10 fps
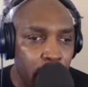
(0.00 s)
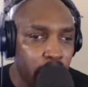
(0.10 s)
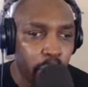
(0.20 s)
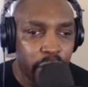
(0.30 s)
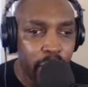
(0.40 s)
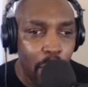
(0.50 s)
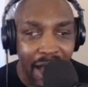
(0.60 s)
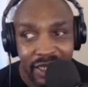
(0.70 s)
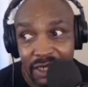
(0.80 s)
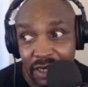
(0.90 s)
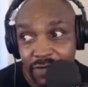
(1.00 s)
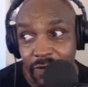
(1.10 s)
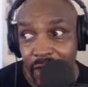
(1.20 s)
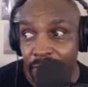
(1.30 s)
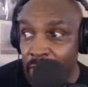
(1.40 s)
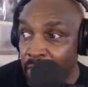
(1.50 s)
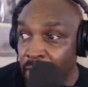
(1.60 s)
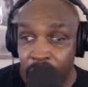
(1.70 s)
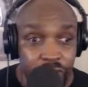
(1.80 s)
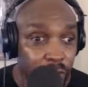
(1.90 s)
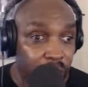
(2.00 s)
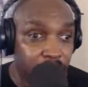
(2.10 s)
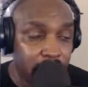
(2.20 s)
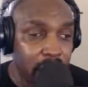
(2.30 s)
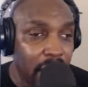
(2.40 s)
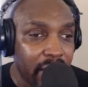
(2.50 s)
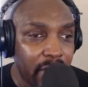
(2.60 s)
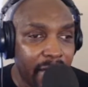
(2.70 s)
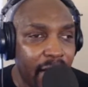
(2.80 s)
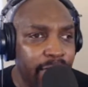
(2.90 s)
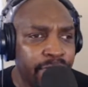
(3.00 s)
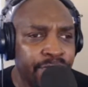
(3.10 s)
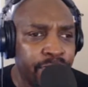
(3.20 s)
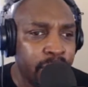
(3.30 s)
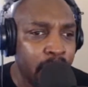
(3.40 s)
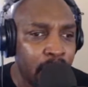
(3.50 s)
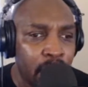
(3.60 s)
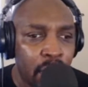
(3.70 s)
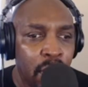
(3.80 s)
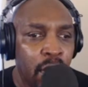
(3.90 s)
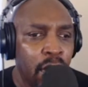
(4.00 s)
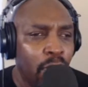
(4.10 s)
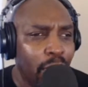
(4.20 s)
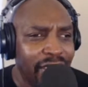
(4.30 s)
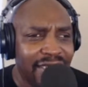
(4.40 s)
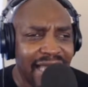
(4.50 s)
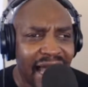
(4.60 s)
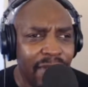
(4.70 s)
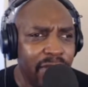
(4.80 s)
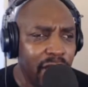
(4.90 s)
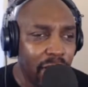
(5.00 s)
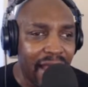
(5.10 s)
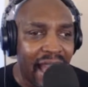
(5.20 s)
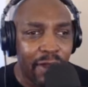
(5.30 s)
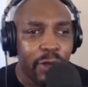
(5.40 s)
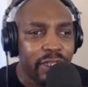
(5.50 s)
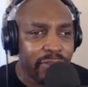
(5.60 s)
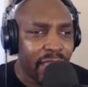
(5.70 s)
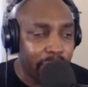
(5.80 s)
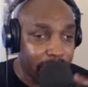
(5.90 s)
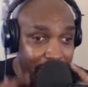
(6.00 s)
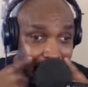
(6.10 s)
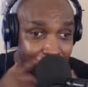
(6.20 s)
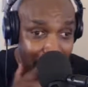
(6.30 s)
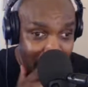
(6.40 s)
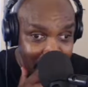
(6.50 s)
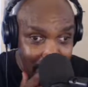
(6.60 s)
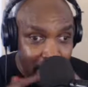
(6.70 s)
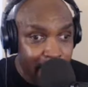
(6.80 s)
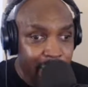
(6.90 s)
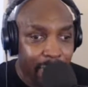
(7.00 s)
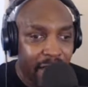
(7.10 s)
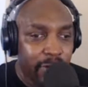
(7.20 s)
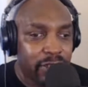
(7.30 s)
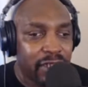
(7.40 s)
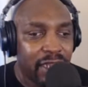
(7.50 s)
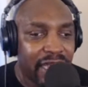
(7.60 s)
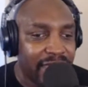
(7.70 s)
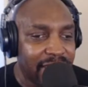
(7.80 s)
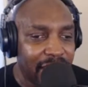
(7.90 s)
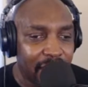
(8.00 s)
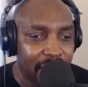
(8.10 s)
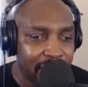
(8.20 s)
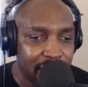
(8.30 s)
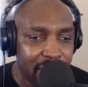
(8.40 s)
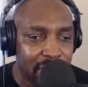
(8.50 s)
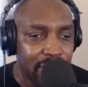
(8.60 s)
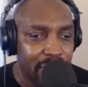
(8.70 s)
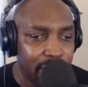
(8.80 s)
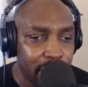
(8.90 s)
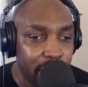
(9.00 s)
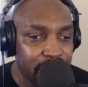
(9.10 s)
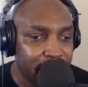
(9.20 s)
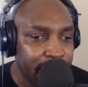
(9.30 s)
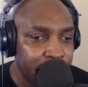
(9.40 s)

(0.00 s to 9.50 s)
where you're watching us from. So we were talking about when it's time to go live, what is my routine? So my routine, like I said, listen to some good music